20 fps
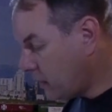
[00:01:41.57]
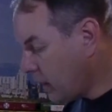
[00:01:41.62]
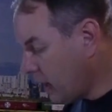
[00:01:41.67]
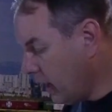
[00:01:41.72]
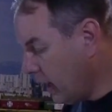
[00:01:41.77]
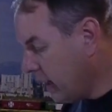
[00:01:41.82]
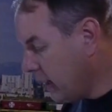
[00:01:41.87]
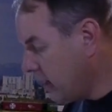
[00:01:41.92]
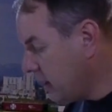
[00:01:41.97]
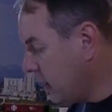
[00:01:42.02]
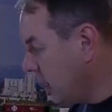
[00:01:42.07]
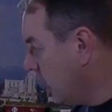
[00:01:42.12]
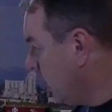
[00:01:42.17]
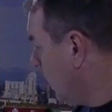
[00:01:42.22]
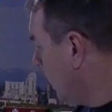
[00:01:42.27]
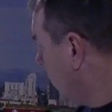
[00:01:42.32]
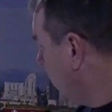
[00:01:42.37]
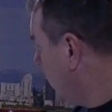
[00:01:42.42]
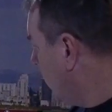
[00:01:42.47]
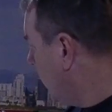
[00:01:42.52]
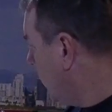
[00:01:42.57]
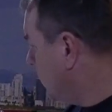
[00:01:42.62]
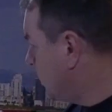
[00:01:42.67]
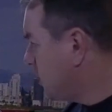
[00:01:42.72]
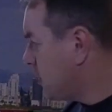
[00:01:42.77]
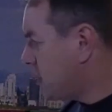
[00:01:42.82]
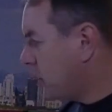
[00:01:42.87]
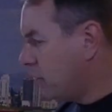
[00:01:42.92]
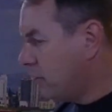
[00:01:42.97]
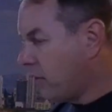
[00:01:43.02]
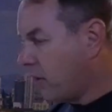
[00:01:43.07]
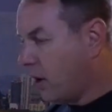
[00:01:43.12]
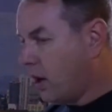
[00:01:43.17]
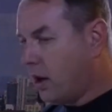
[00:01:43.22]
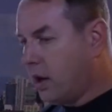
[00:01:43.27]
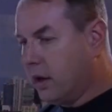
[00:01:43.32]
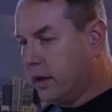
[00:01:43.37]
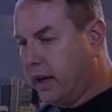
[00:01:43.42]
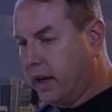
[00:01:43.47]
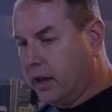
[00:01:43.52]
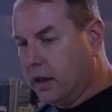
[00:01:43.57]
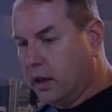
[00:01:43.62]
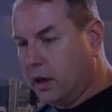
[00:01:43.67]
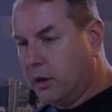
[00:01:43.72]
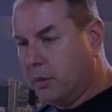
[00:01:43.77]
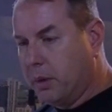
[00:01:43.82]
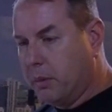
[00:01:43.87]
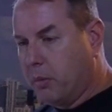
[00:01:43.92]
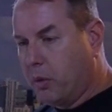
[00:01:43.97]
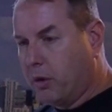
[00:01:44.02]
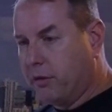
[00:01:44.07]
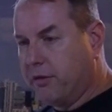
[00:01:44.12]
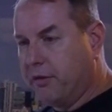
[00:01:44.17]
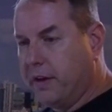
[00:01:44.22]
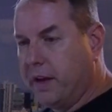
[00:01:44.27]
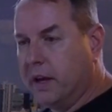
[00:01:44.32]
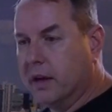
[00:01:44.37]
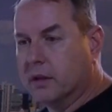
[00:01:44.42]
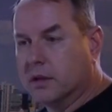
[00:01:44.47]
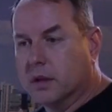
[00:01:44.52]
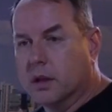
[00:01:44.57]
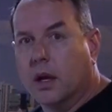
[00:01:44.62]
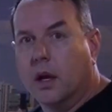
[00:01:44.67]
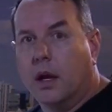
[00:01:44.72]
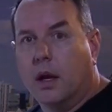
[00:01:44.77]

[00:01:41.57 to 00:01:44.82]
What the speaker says: and just overall get a little bit more feel